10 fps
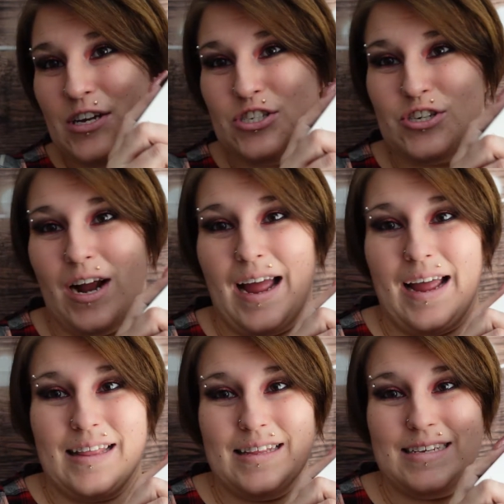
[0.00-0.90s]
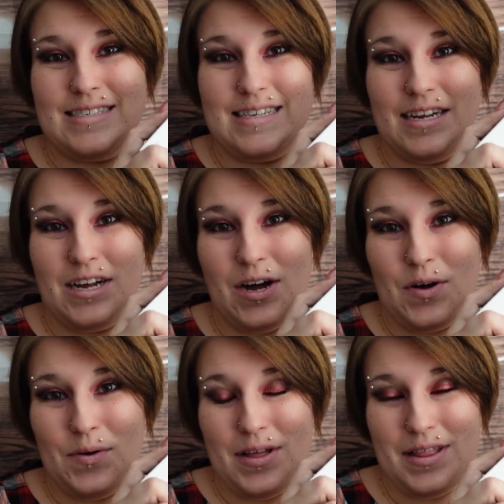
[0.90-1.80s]
trying the
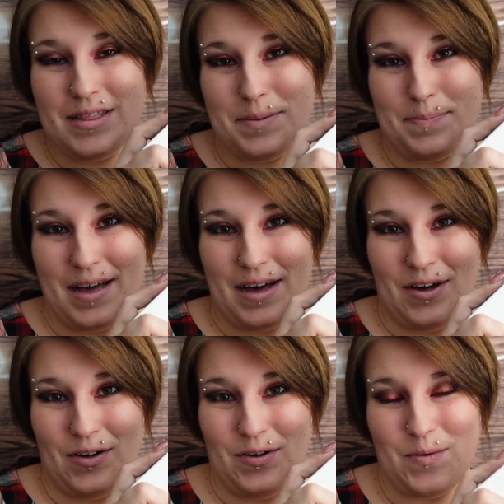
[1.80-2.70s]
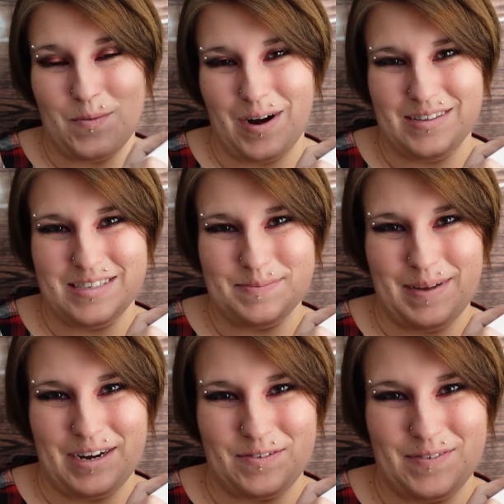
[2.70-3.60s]
Synco Lapel wireless
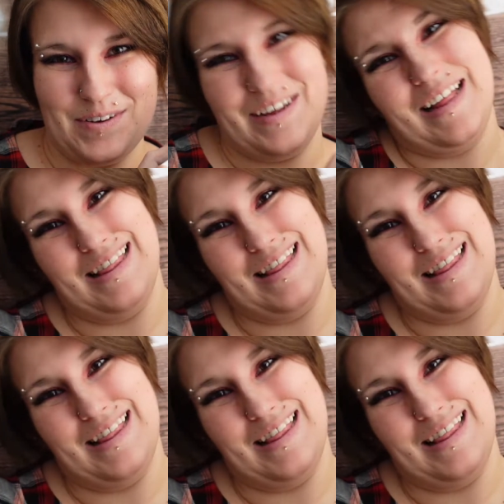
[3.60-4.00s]
microphone.